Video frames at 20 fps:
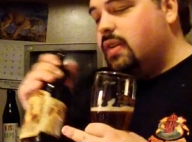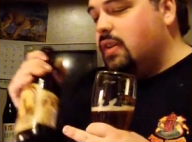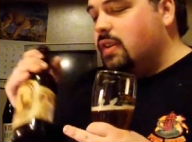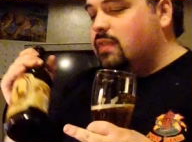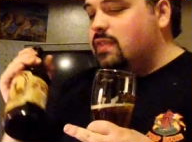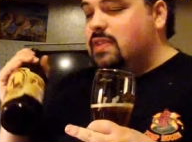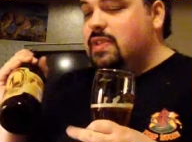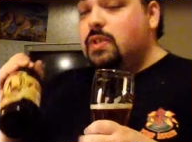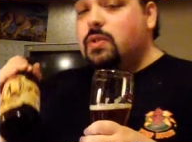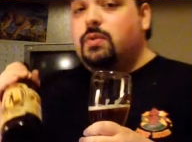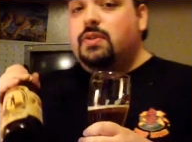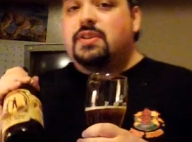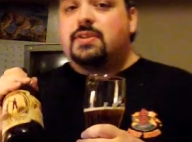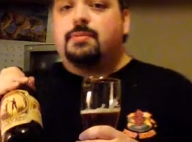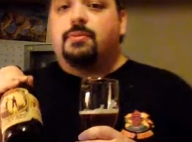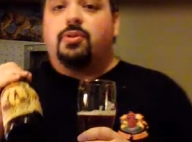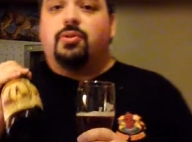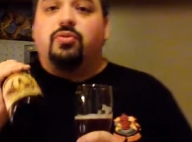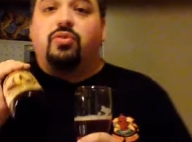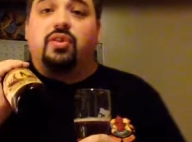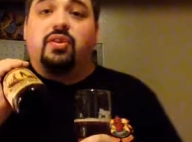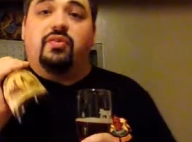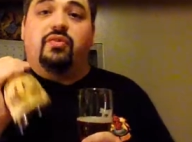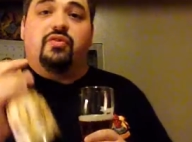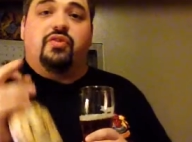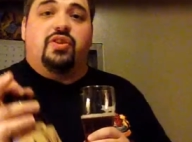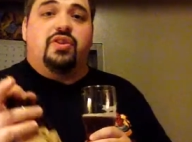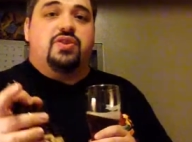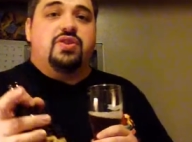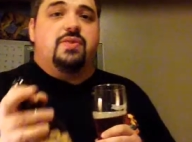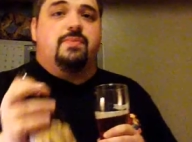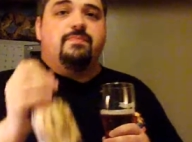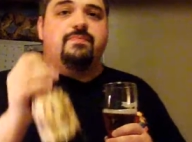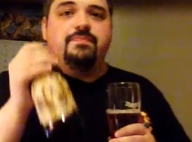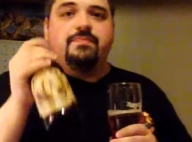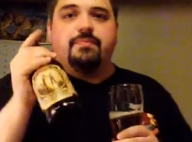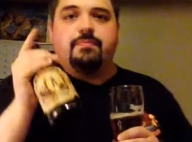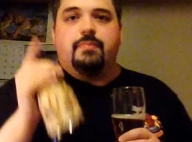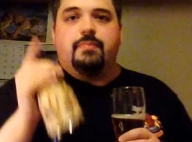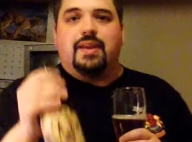See the Wismickle version?
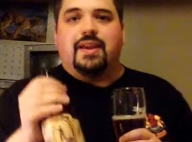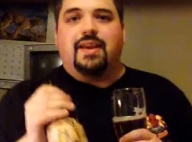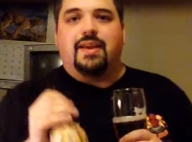Pick